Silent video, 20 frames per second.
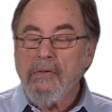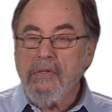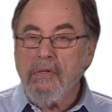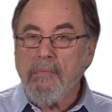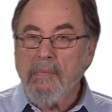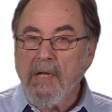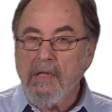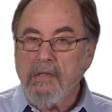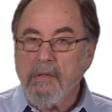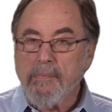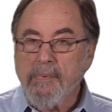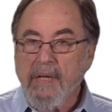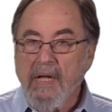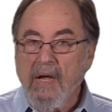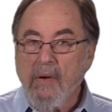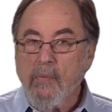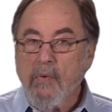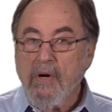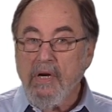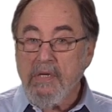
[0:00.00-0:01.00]
to
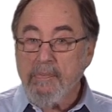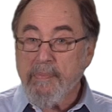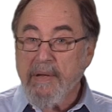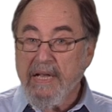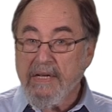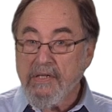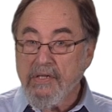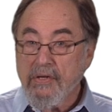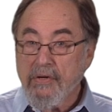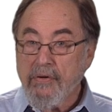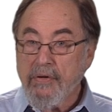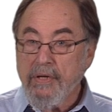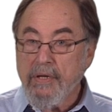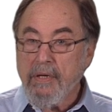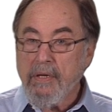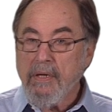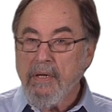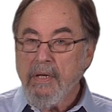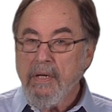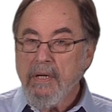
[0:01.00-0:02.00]
multiply, whereas
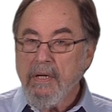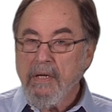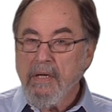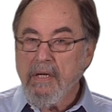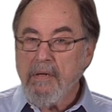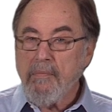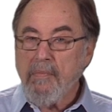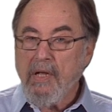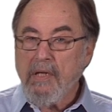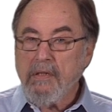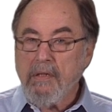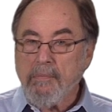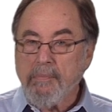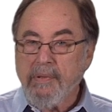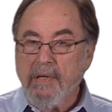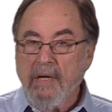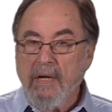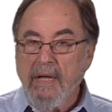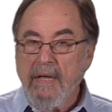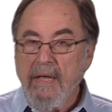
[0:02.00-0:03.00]
bacteria can
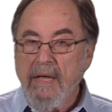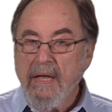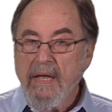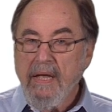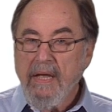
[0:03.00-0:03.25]
multiply